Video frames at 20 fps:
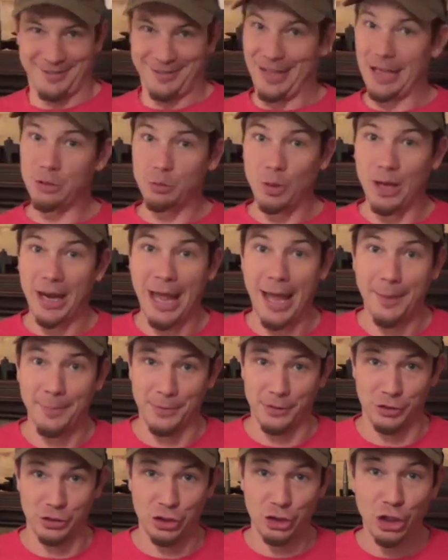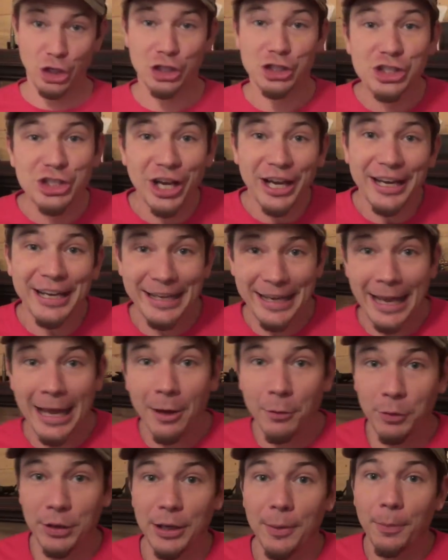That's what happens. You shut it
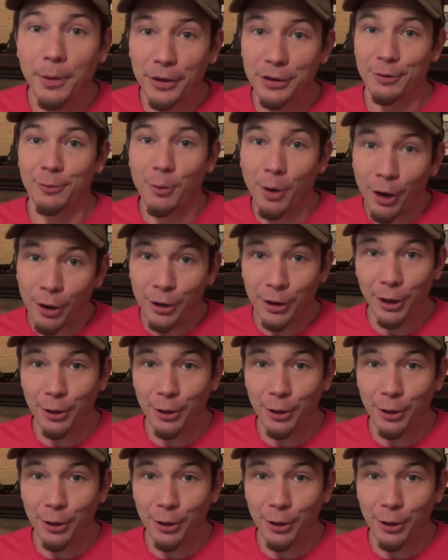down when you put the wrong